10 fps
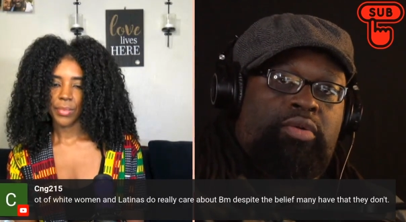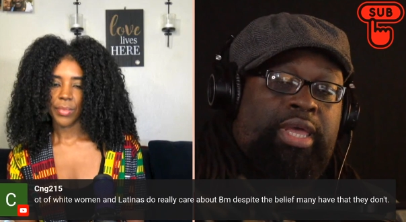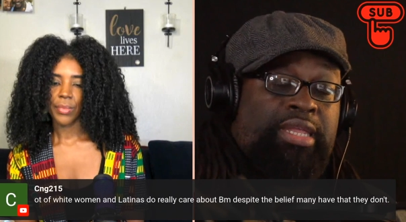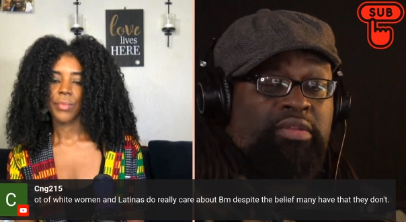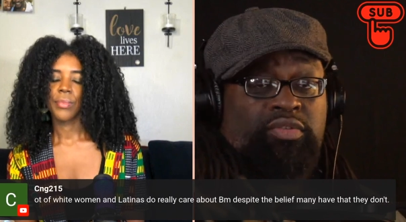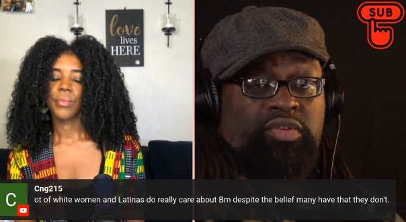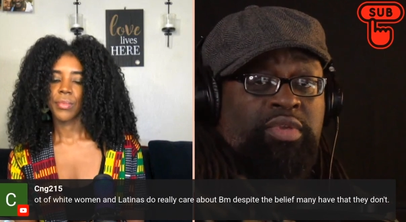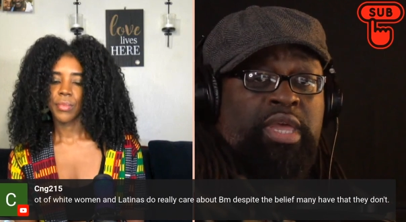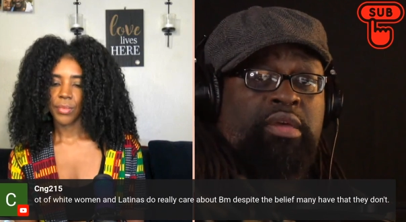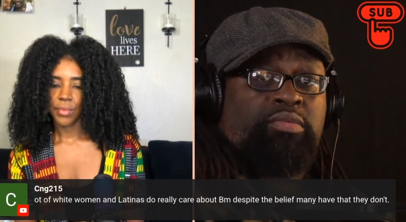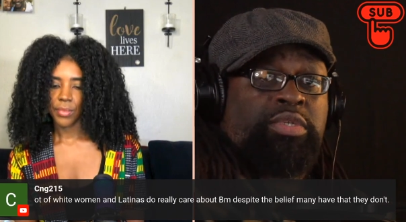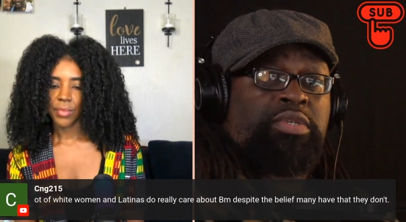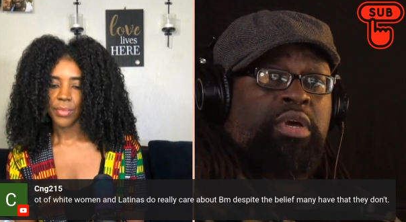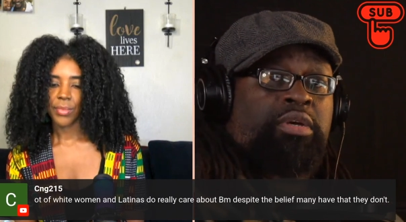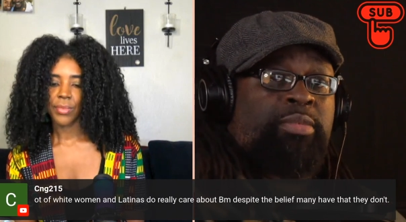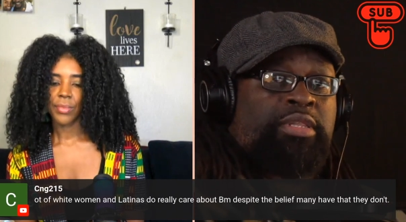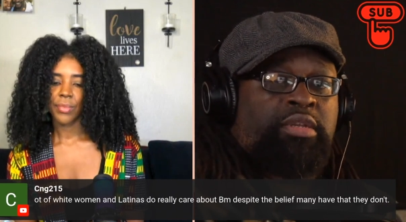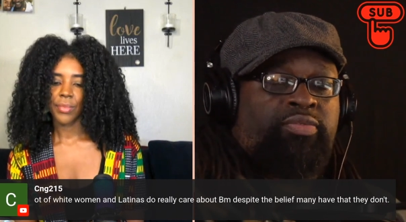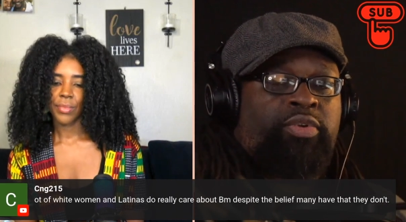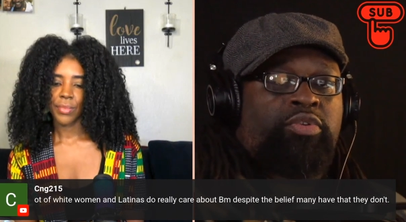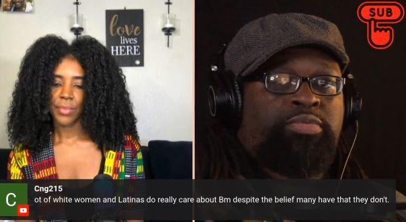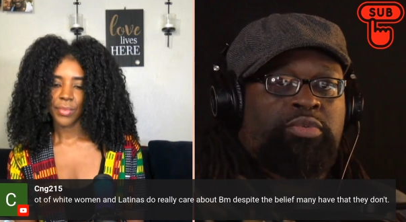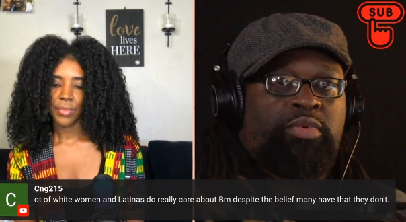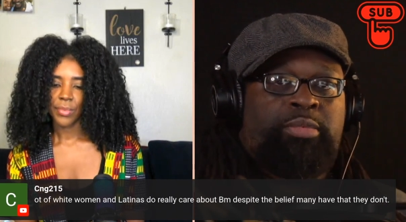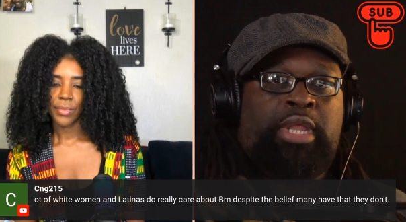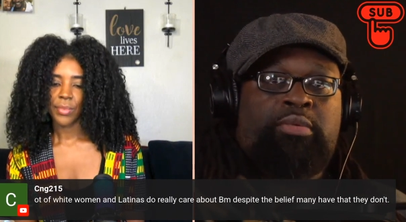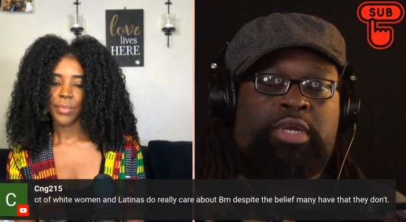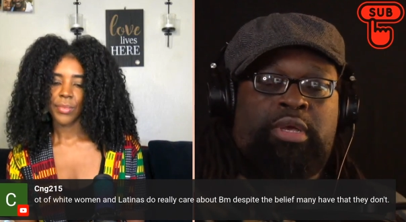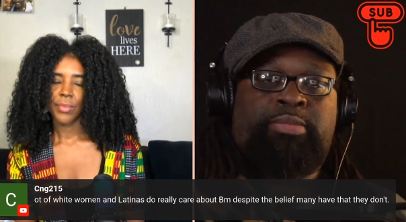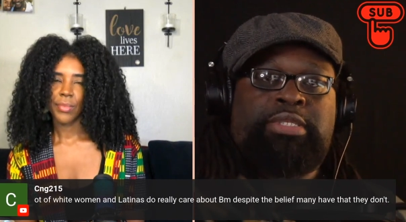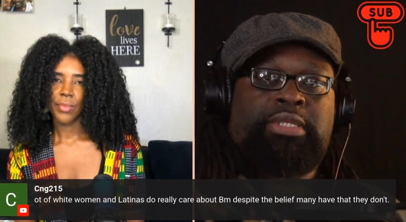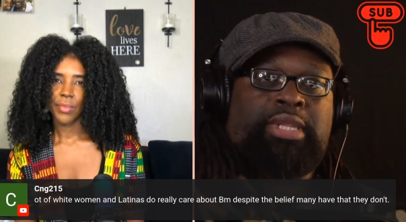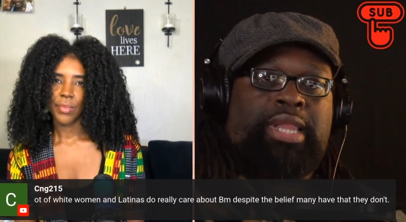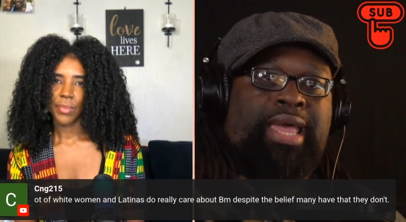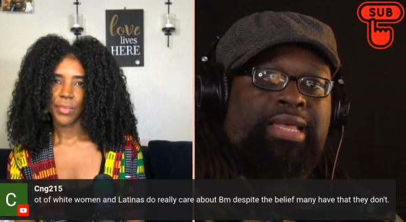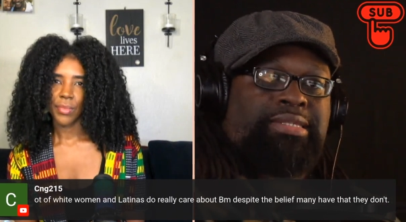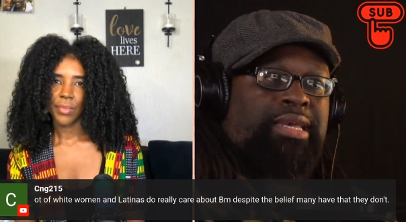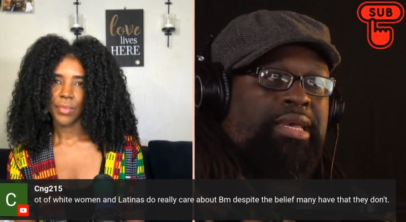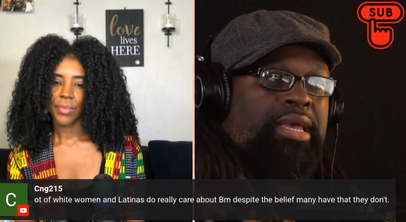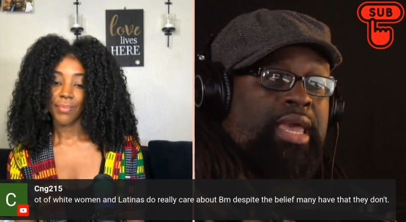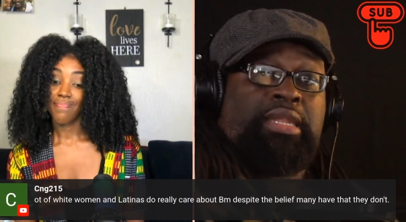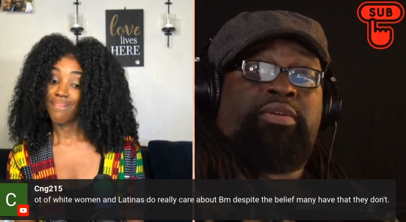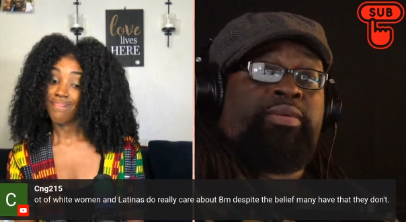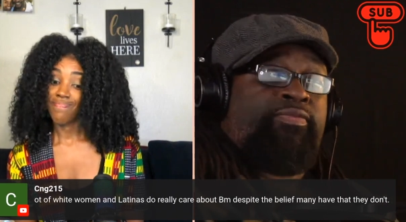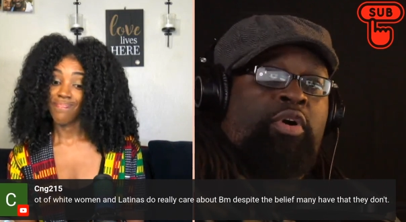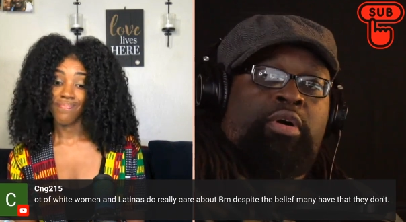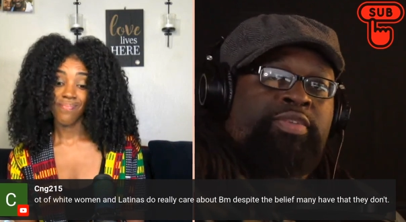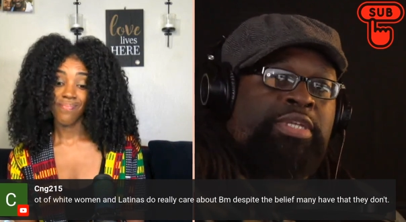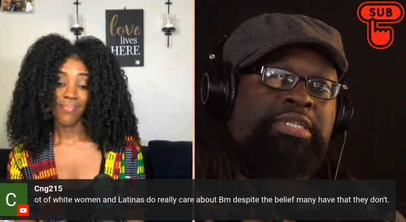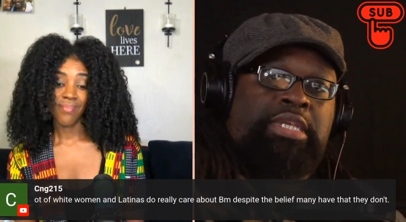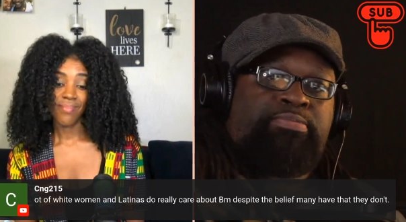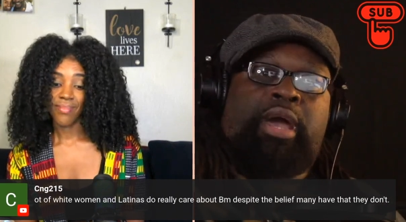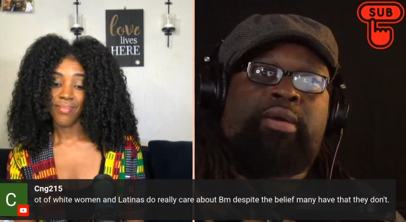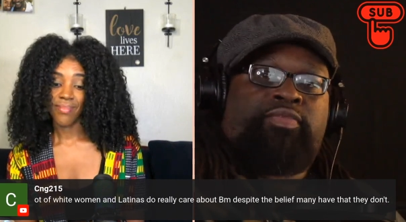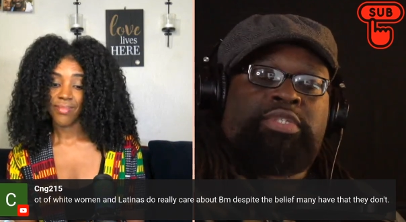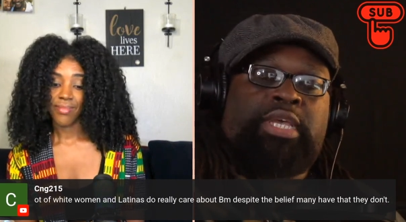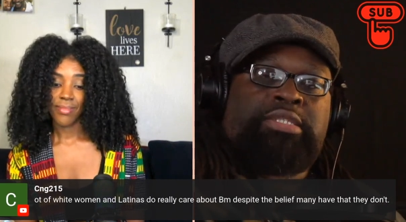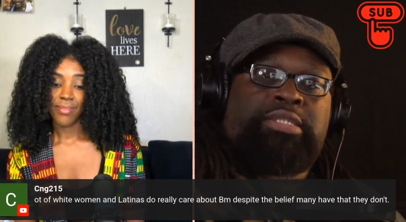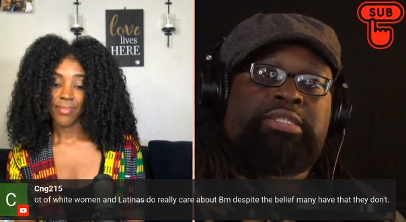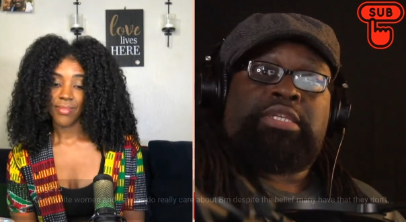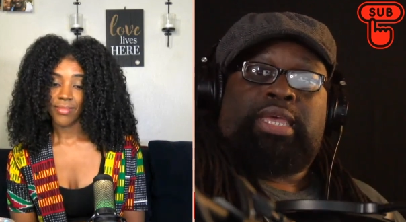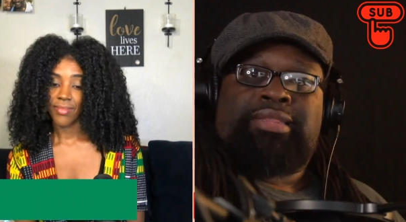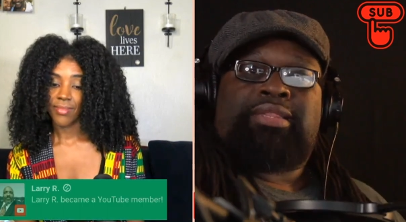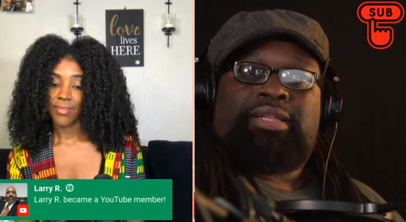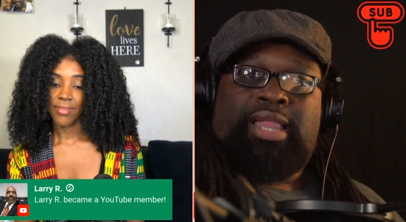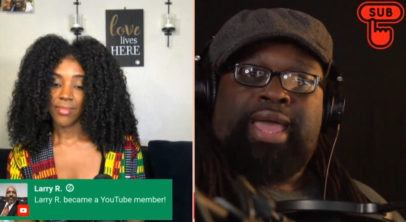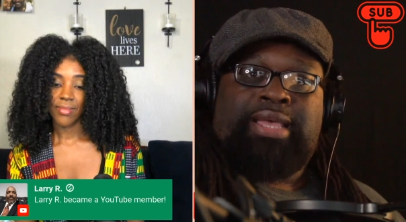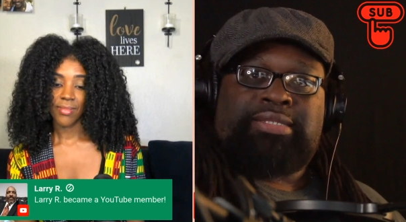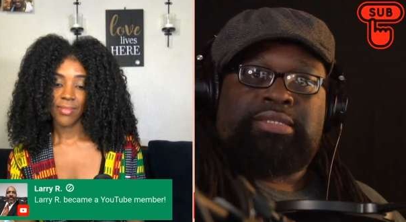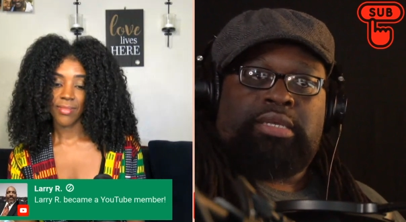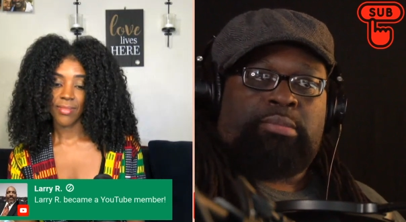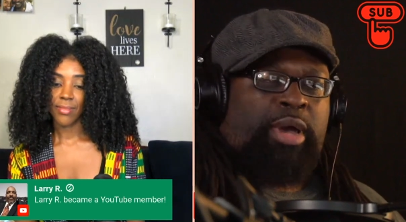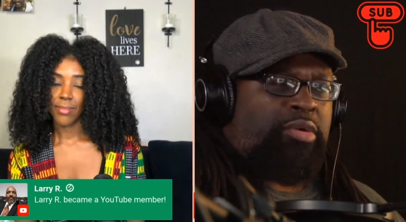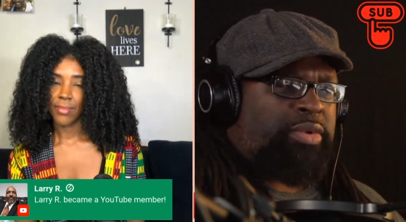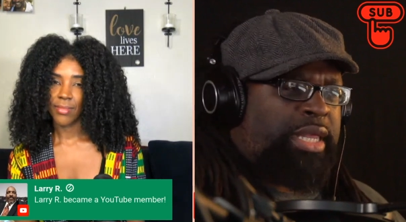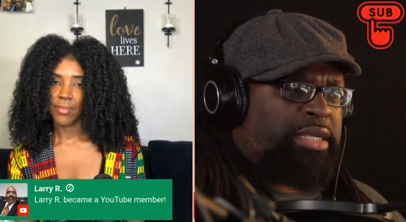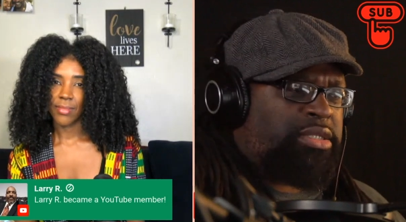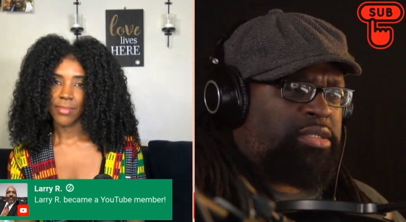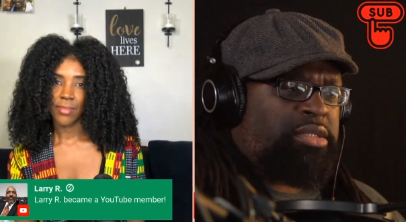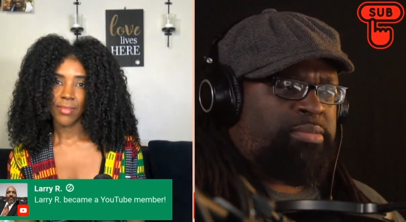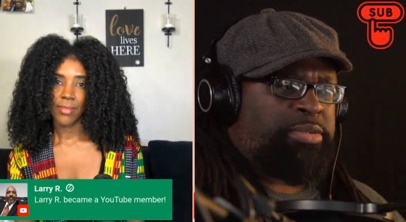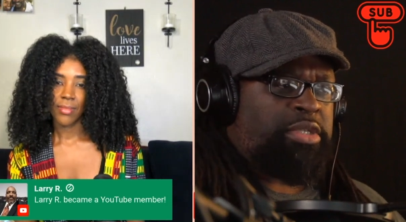Speaker 1: And so, yeah, when you talk about the different groups of women that were coming to the class, and they're involved in deep conversations in the classes about relationships. They're